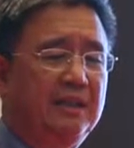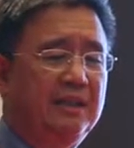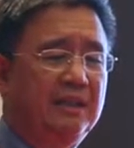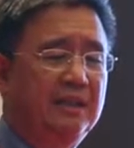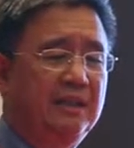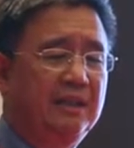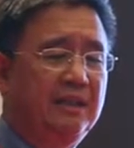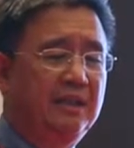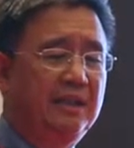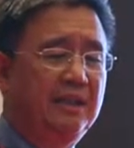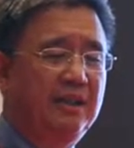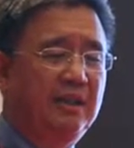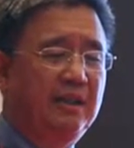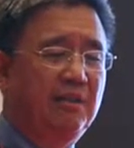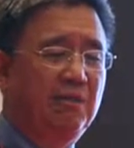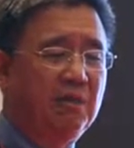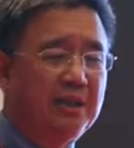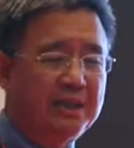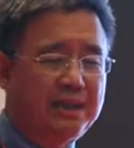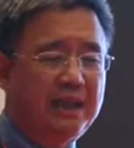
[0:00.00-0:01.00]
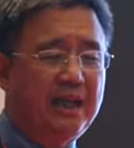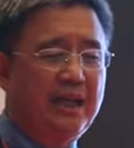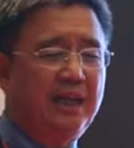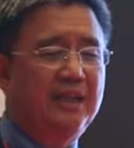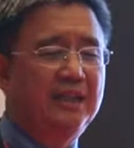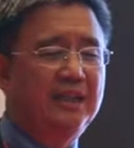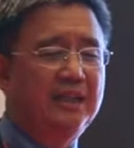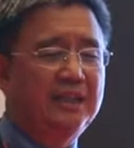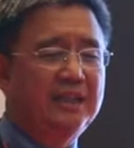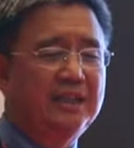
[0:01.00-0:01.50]
In China,
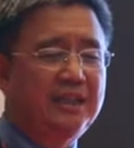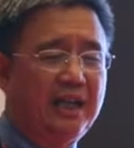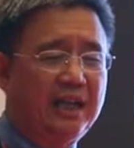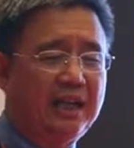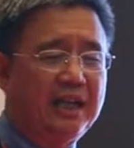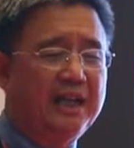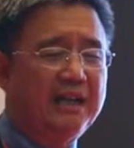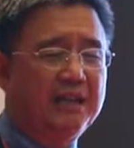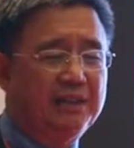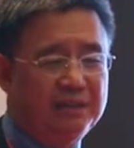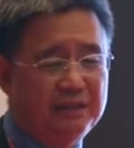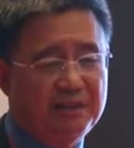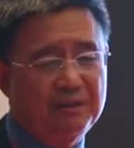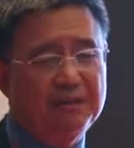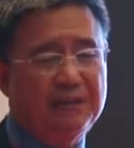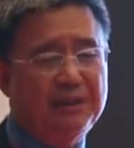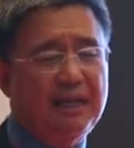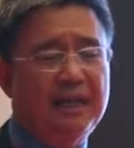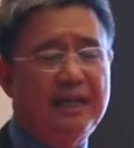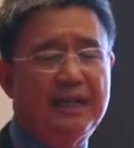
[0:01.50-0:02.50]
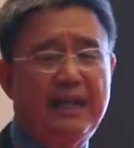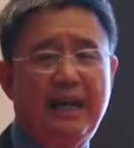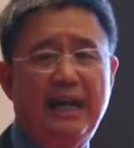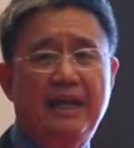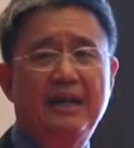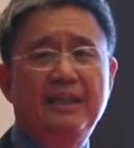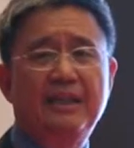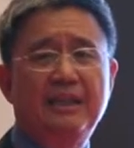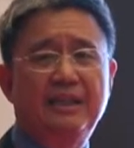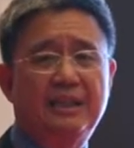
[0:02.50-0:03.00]
we would like to see more
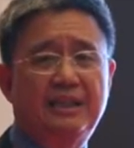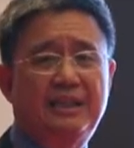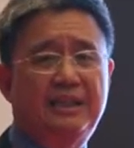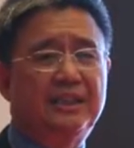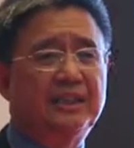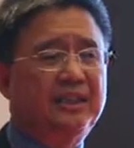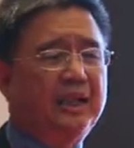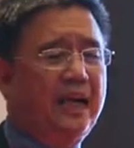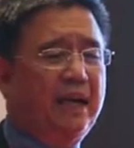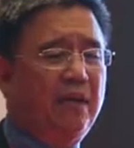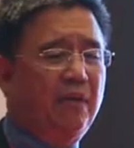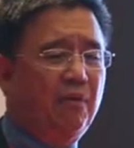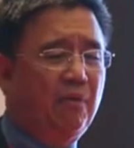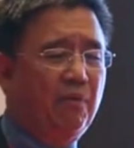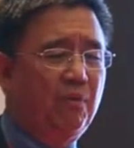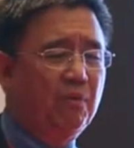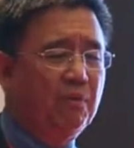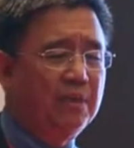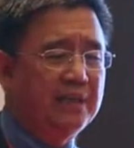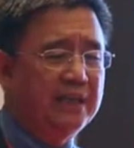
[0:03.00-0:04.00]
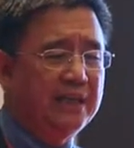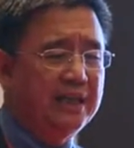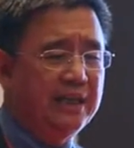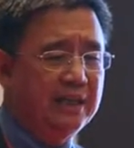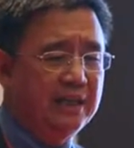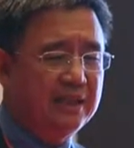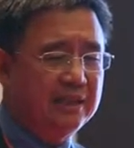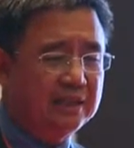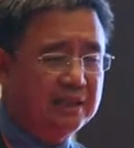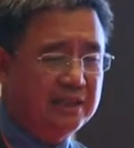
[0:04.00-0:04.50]
business leaders. The
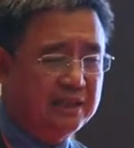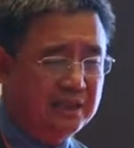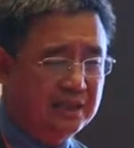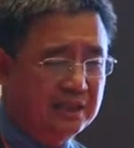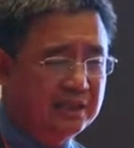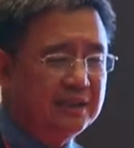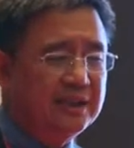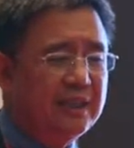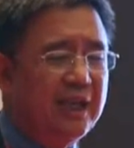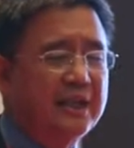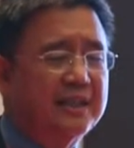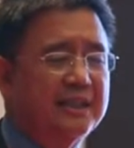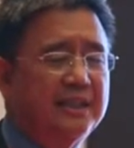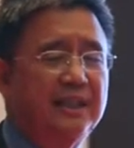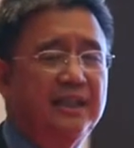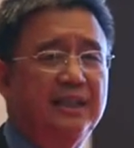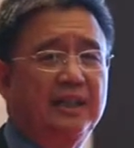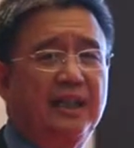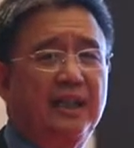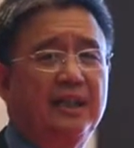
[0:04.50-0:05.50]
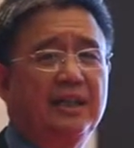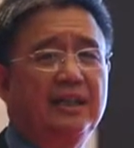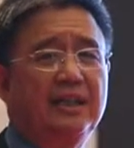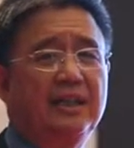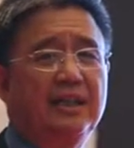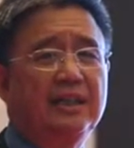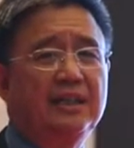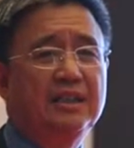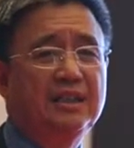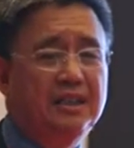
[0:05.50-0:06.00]
business leaders is
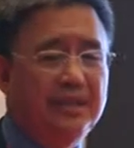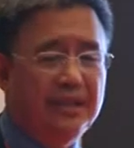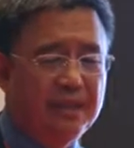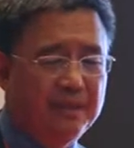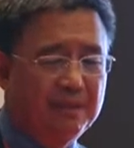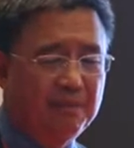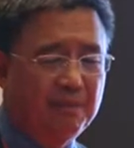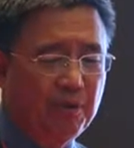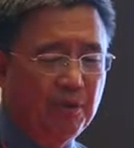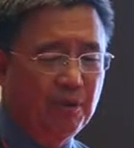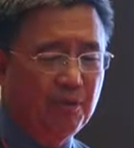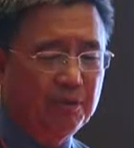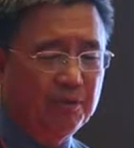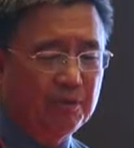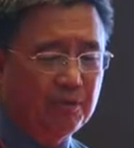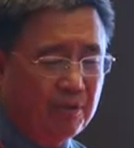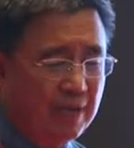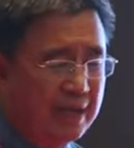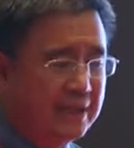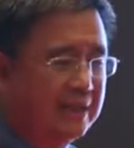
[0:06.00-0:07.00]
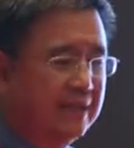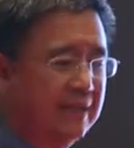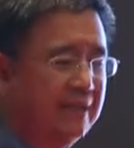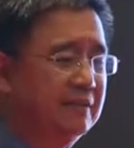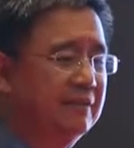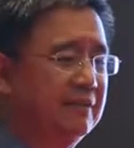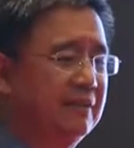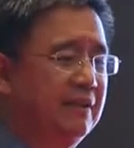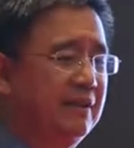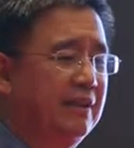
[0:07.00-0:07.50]
also looking forward
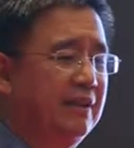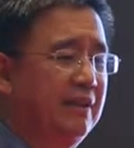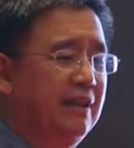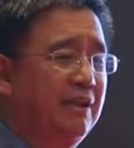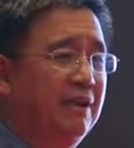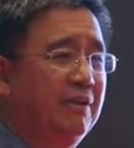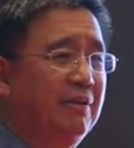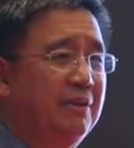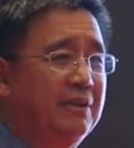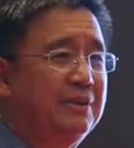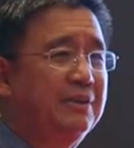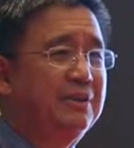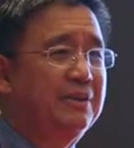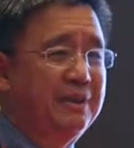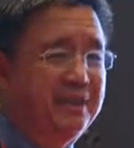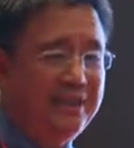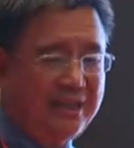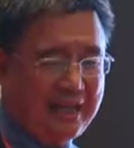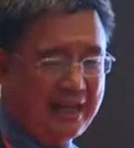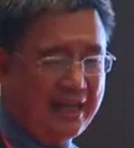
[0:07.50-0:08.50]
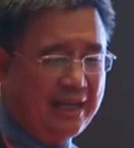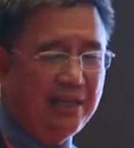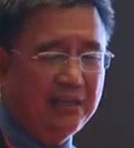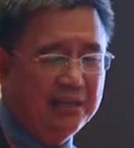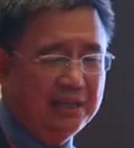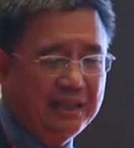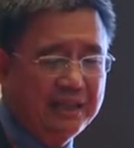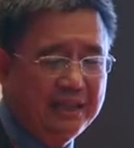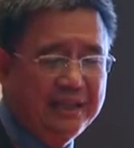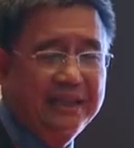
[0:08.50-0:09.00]
to the further transformation
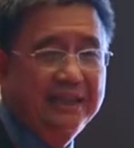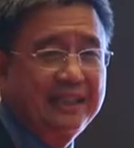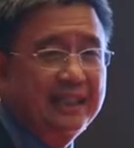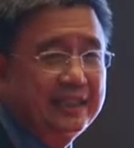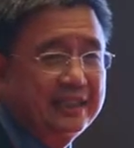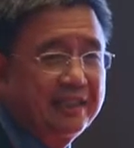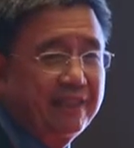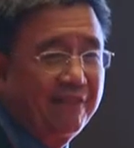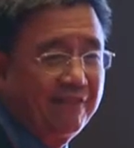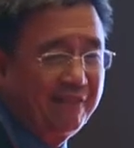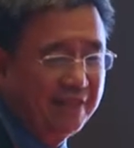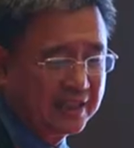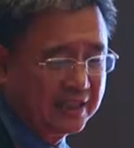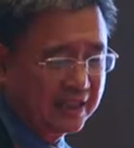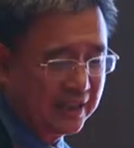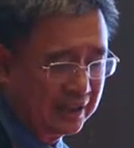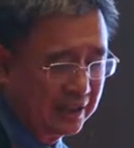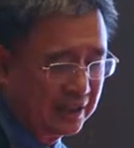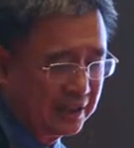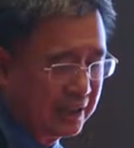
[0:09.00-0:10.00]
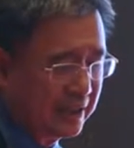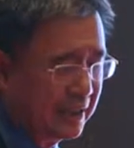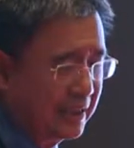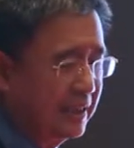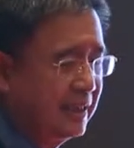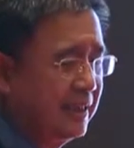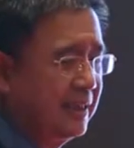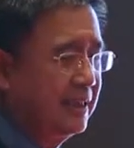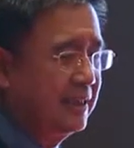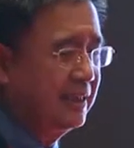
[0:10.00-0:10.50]
of the philanthropy and the
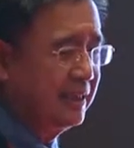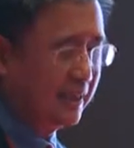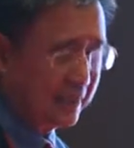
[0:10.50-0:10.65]
charity